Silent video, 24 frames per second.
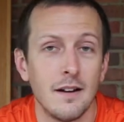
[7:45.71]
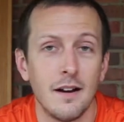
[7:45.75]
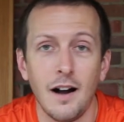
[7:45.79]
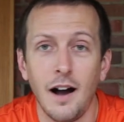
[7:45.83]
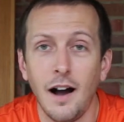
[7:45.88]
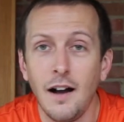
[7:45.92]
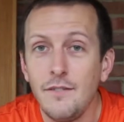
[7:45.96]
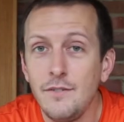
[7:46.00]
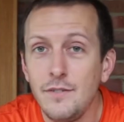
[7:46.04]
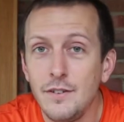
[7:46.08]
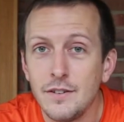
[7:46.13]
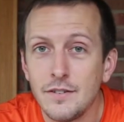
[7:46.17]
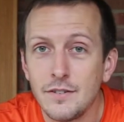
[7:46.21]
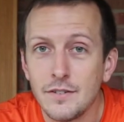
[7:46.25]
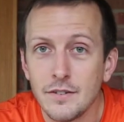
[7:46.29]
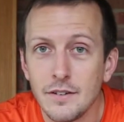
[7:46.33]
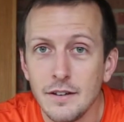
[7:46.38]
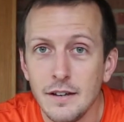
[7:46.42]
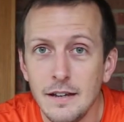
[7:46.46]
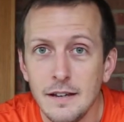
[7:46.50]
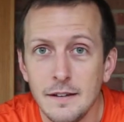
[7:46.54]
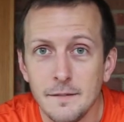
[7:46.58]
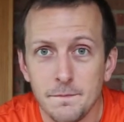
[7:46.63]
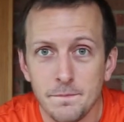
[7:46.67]

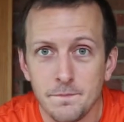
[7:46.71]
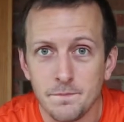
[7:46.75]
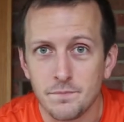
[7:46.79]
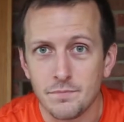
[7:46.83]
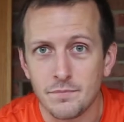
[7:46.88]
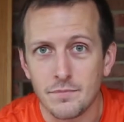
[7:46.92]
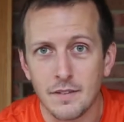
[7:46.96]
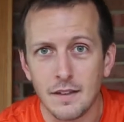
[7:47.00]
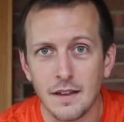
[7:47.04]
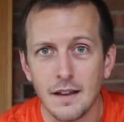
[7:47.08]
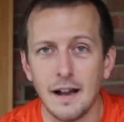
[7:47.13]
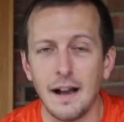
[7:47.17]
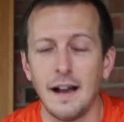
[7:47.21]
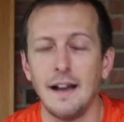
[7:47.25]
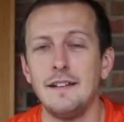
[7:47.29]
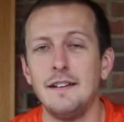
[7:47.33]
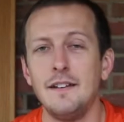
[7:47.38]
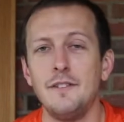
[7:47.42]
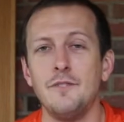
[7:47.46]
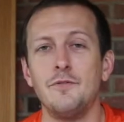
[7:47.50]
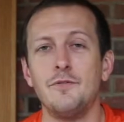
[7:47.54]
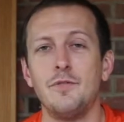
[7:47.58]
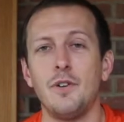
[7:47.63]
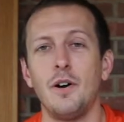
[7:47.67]
Obviously, I
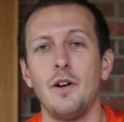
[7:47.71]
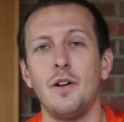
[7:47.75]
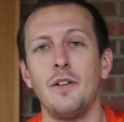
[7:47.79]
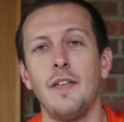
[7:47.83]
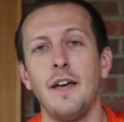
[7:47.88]
didn't follow